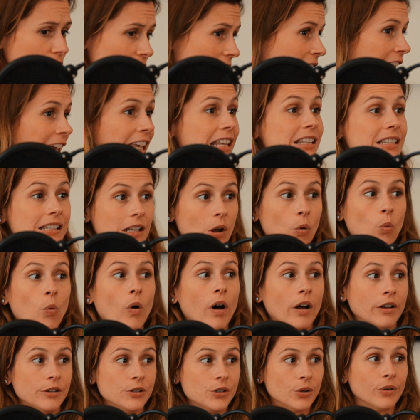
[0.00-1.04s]
He's the
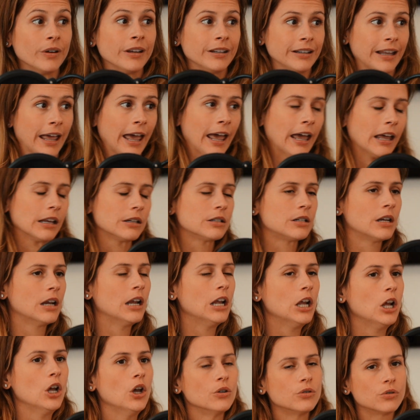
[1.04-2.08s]
one doing that.
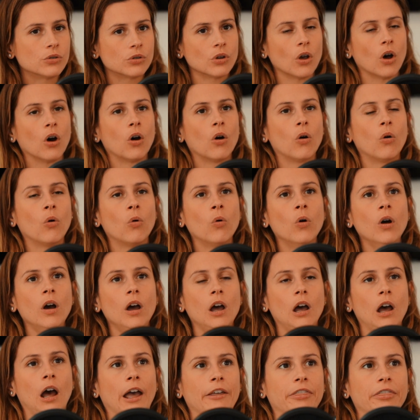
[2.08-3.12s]
So
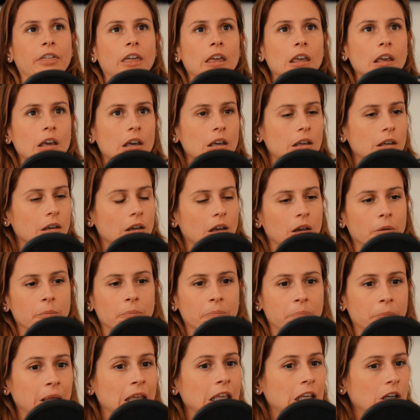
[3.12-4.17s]
I think
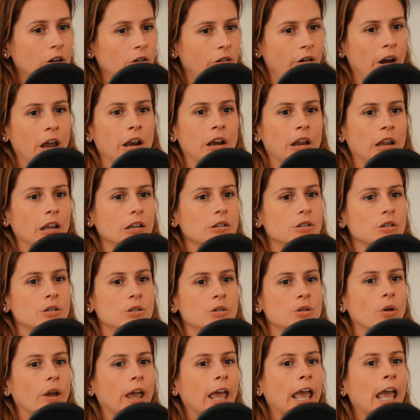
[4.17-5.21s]
big credit
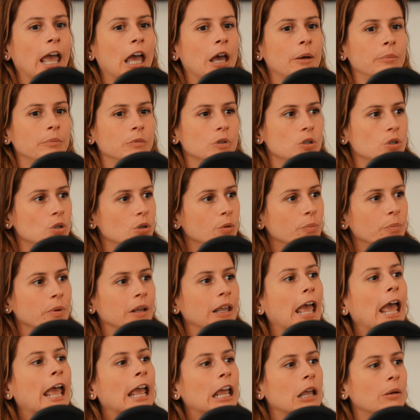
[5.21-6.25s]
to him to
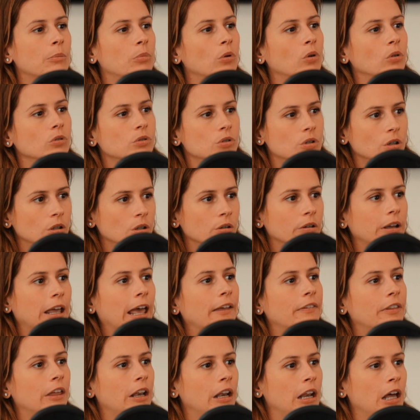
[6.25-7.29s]
be able to look
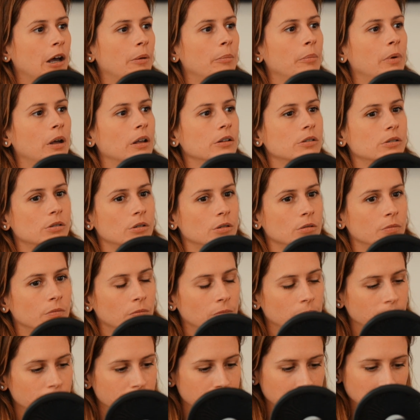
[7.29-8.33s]
at the numbers, to
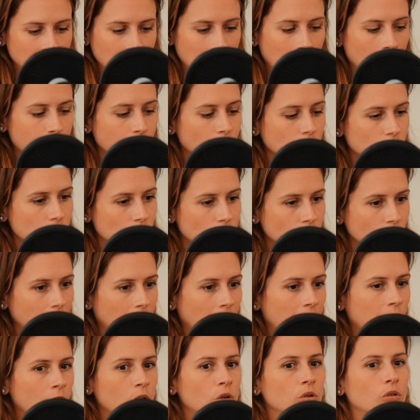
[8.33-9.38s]
be able to look
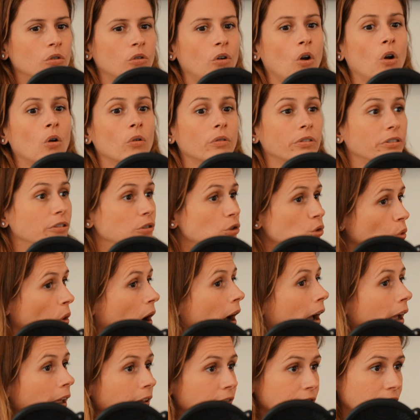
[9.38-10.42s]
at our growth,
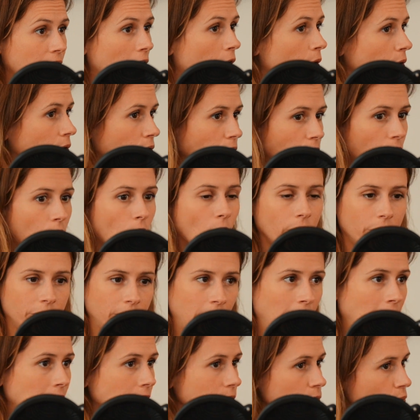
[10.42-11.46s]
drive our growth
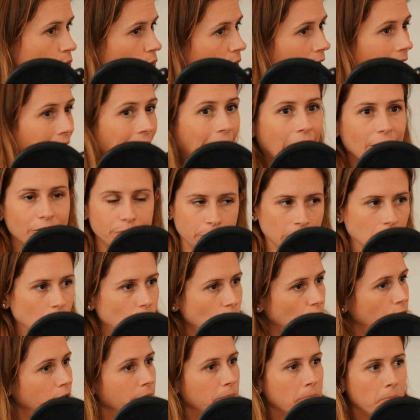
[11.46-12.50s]
that we have
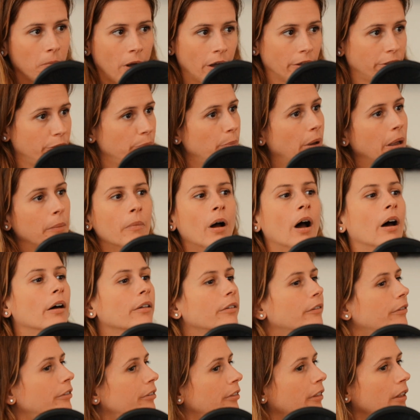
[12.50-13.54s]
been doing month by
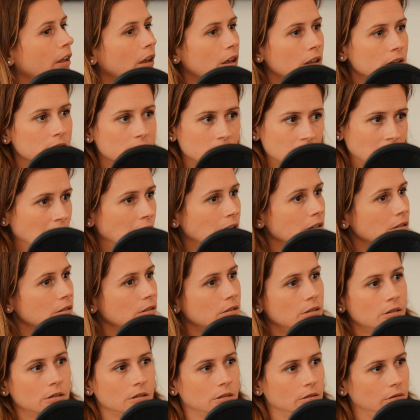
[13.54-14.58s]
month
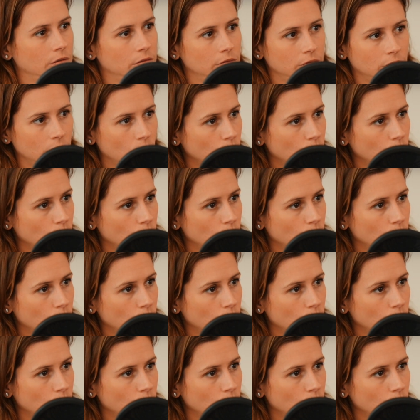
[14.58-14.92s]
since